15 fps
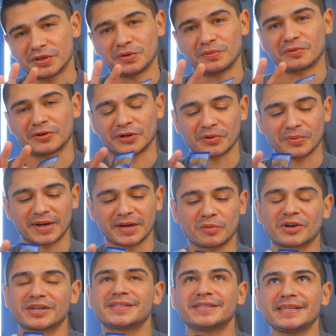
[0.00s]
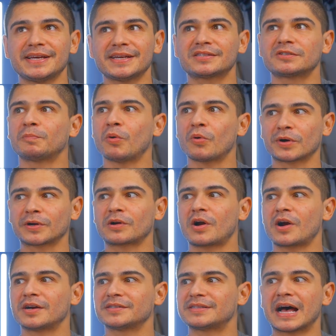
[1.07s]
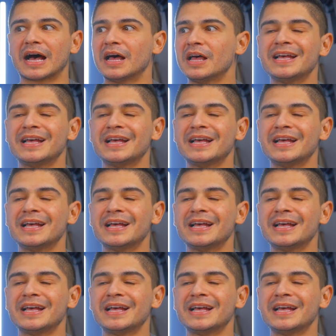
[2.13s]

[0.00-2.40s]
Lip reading: duper annoying, we're seeing supporter cards that